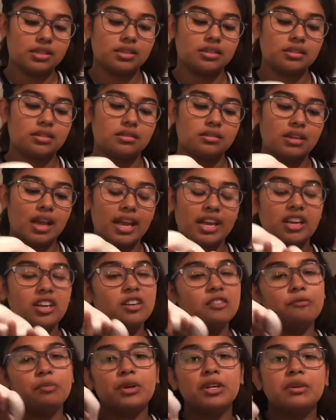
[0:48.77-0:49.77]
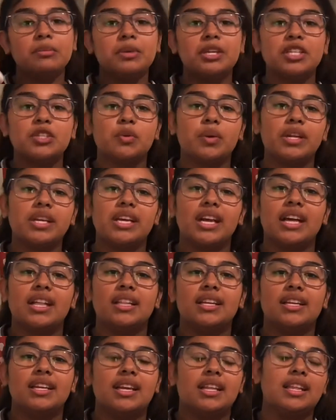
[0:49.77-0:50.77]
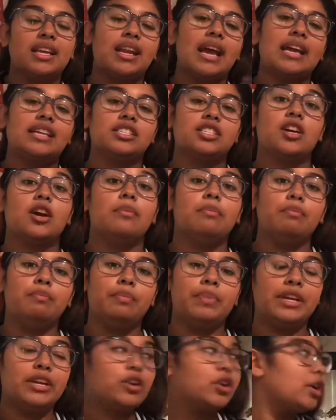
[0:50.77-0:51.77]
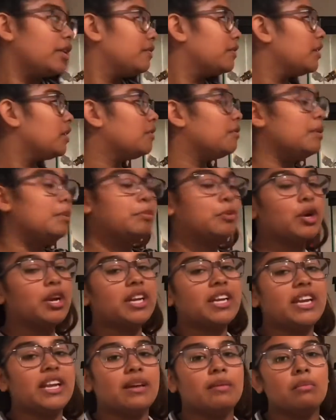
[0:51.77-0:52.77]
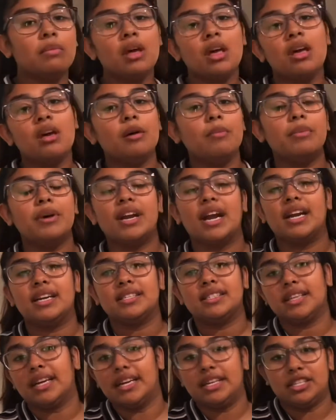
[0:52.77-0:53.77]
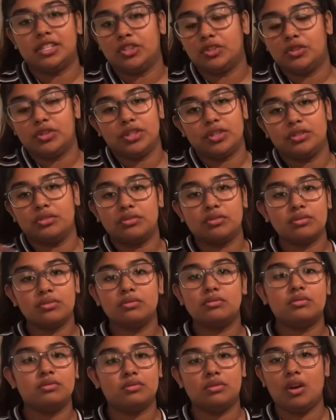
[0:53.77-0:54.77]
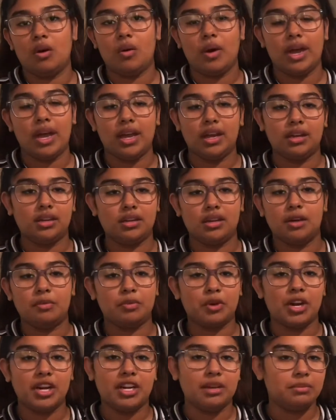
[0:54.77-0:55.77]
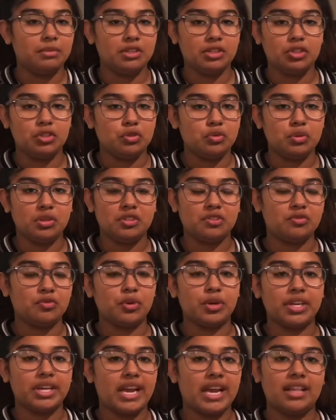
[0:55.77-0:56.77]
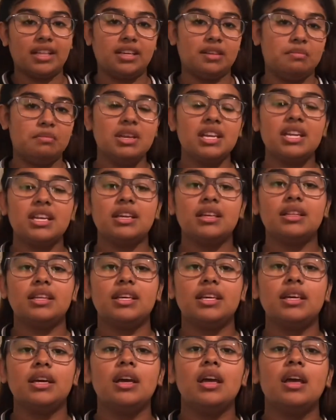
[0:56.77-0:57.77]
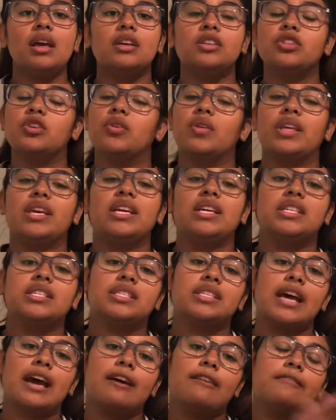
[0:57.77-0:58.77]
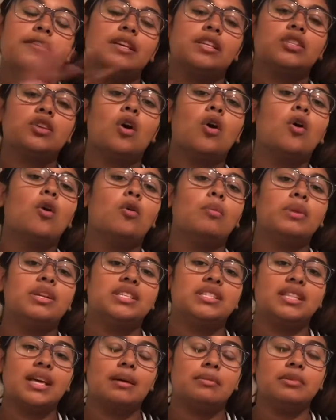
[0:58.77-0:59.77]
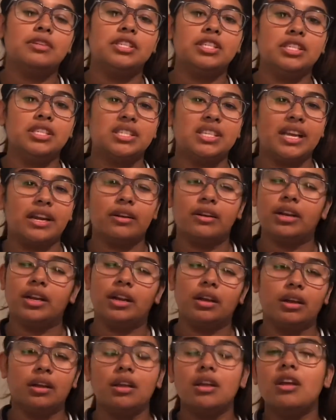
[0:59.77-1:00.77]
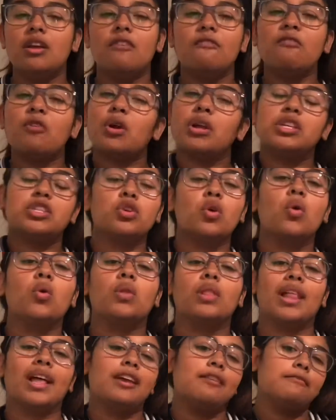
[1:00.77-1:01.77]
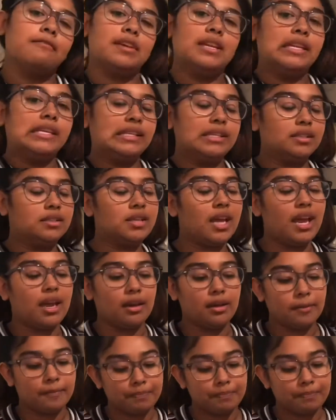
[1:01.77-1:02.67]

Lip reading: I could have put him in a 20-gallon, and then as he got bigger, I could have upgraded him, but I decided to just go ahead and upgrade him into his 40-gallon immediately so that he could just have his home and establish his area for his whole life in his tank.